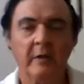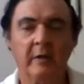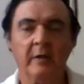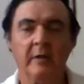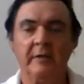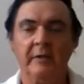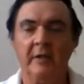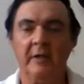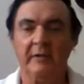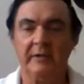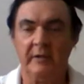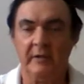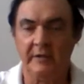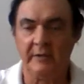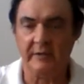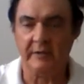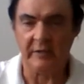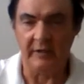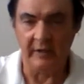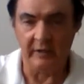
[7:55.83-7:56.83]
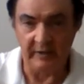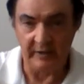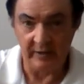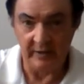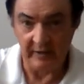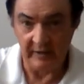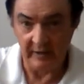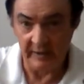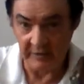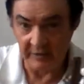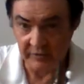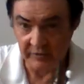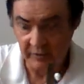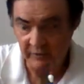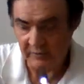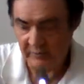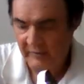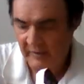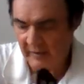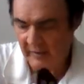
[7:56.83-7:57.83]
Such as the, in the
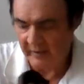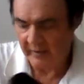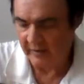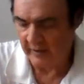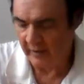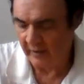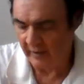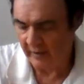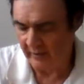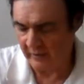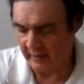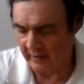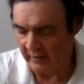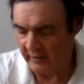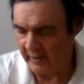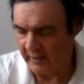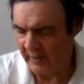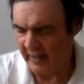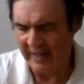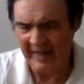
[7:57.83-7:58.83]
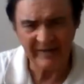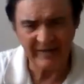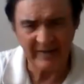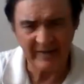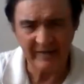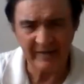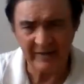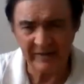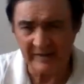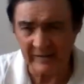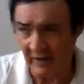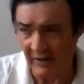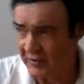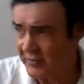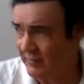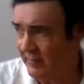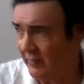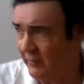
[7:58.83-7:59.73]
tune Billy in the Low Ground. I need to close my